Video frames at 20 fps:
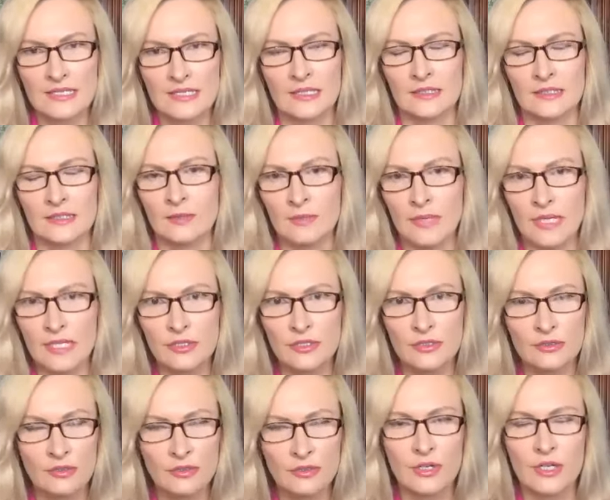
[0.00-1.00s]
that in my
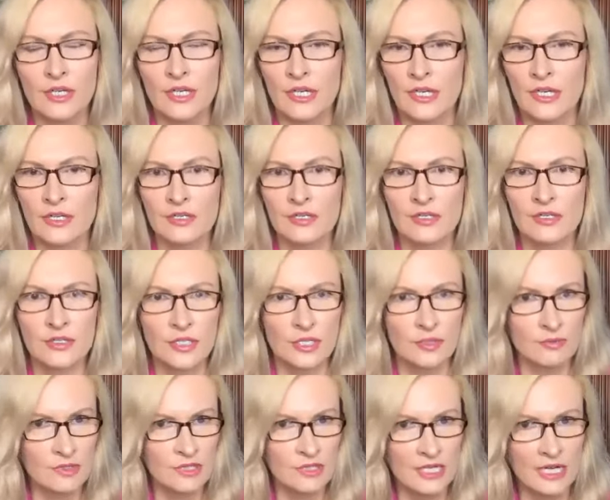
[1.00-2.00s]
stories, she
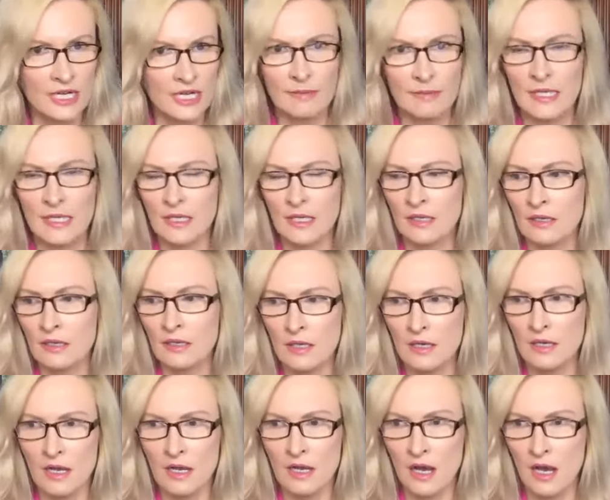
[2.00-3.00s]
was coming
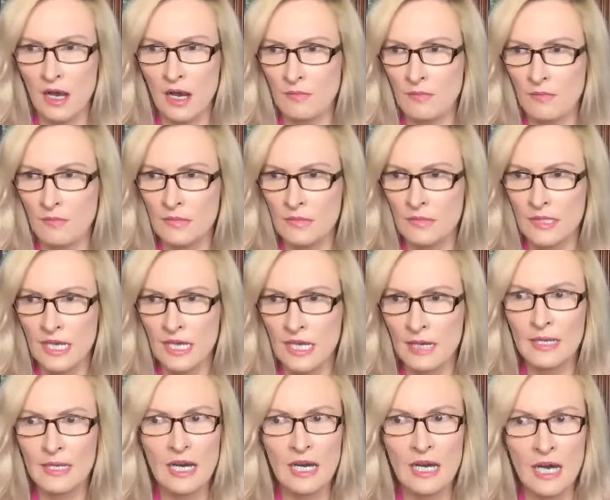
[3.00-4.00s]
um,
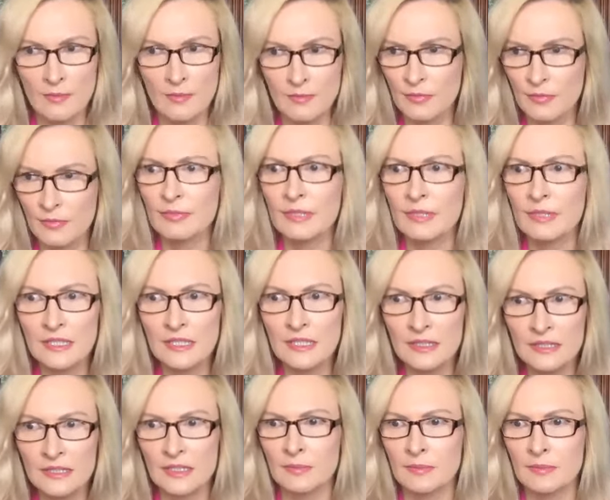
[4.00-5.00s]
coming up
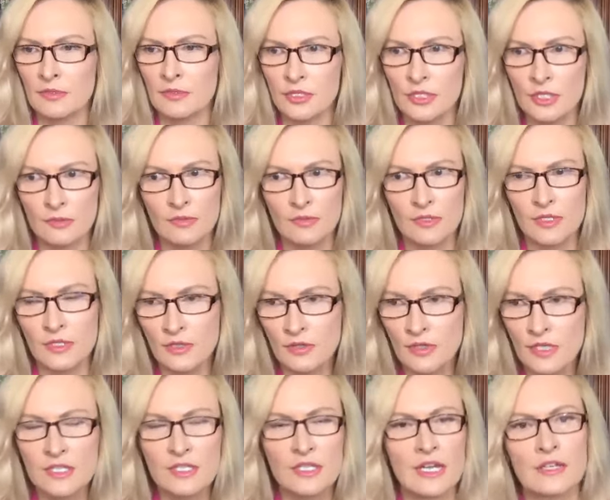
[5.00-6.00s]
repeatedly because she was so
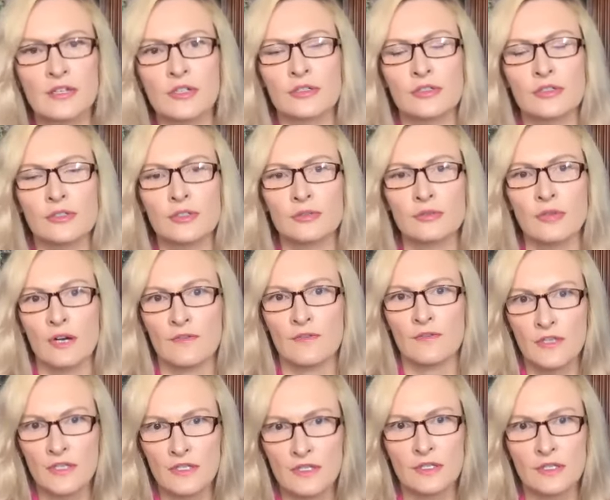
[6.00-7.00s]
essential to our
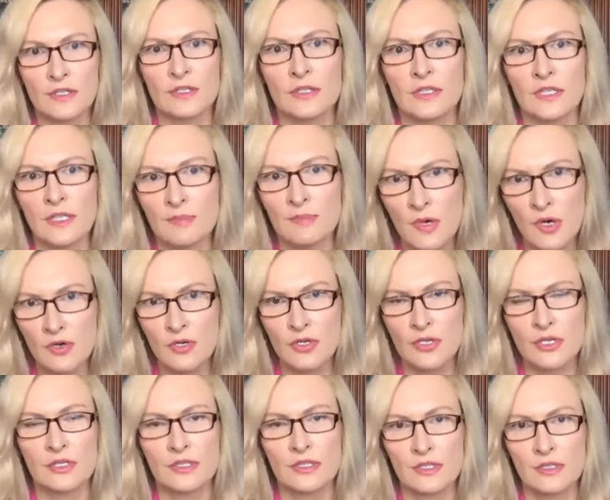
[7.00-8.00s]
physical,
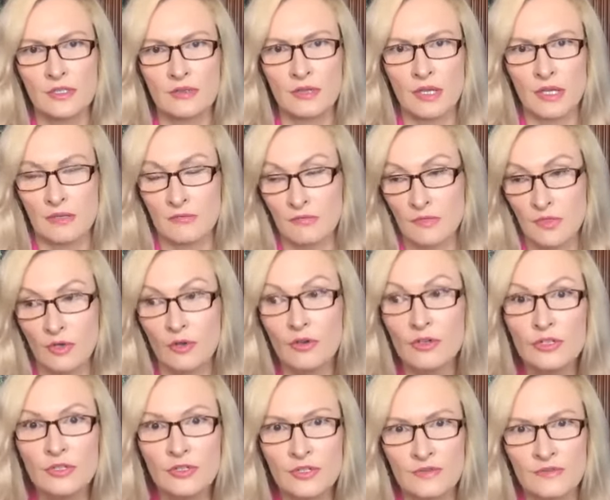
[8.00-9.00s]
emotional, and, and,
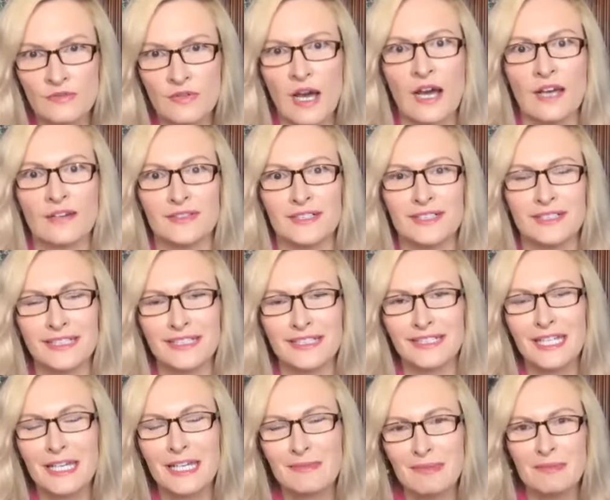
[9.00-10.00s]
social survival. And
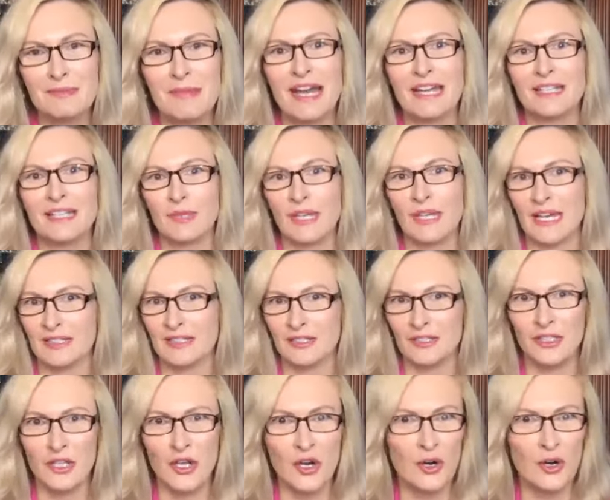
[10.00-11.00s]
keep in mind, we had
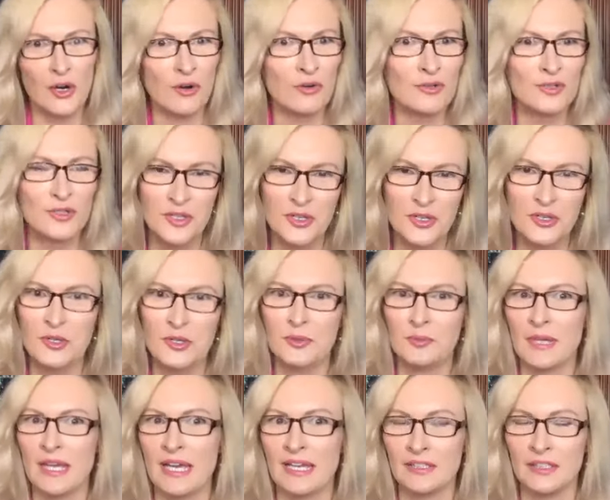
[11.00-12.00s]
no Zoom,
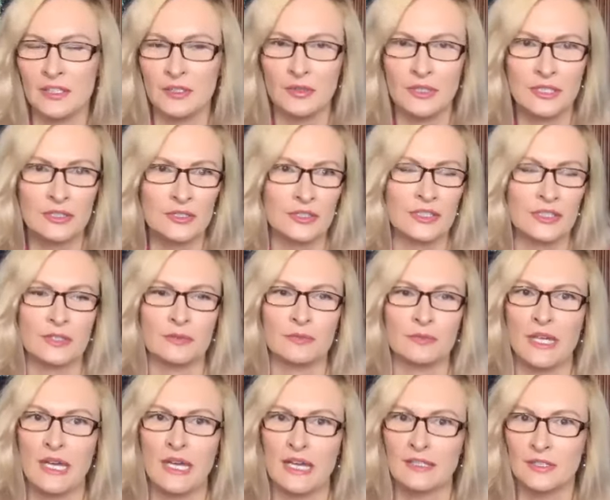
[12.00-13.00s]
we had no internet, we
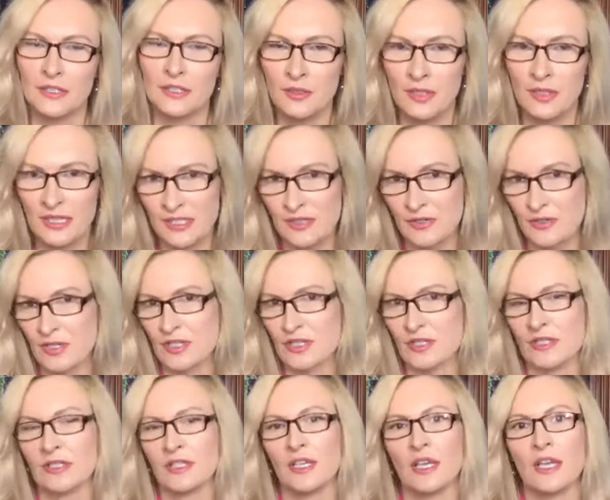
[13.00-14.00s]
had no
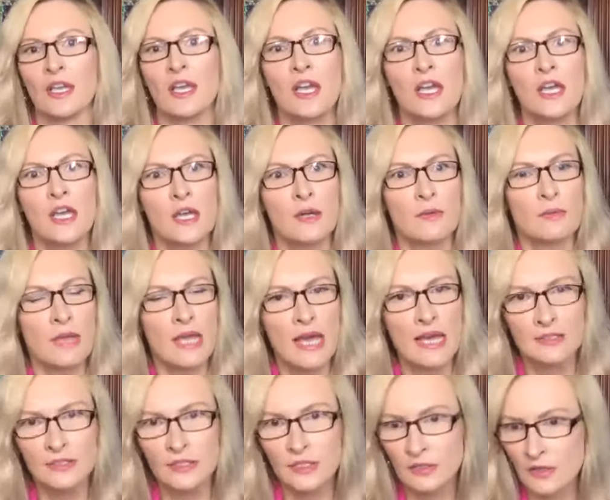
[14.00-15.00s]
electricity, we
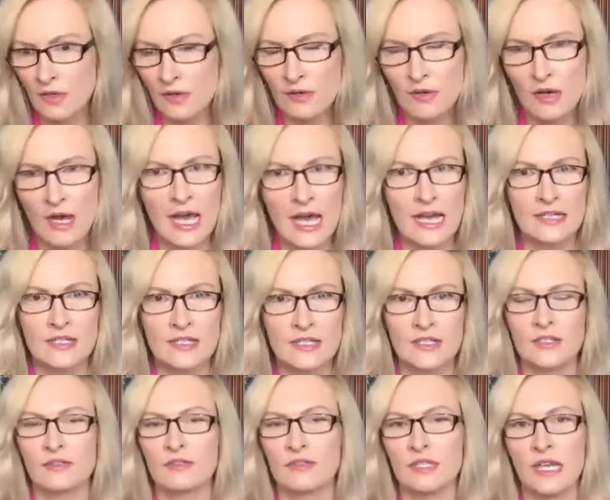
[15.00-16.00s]
had no access
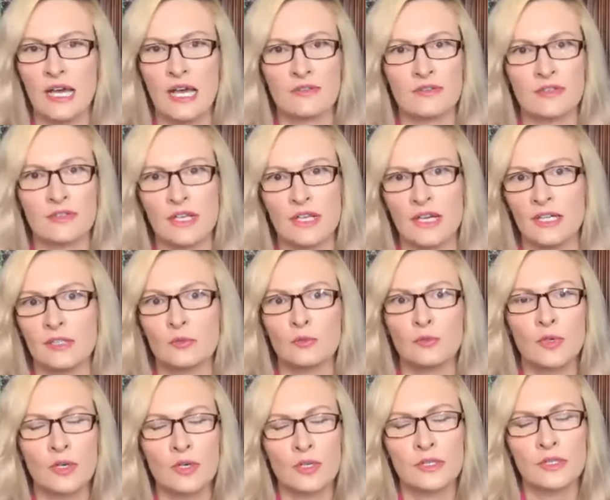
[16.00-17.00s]
to the outside
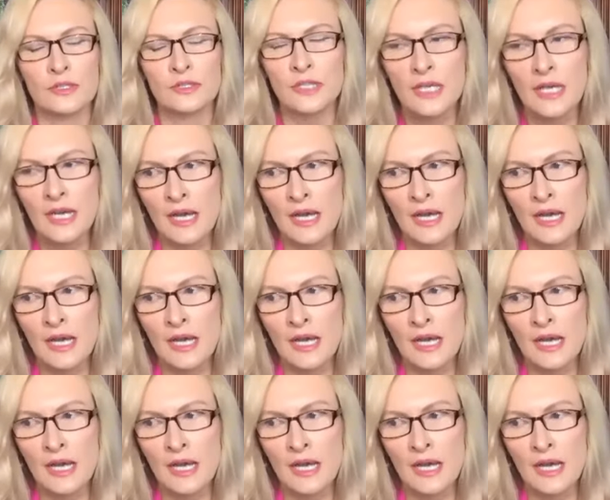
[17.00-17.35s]
world.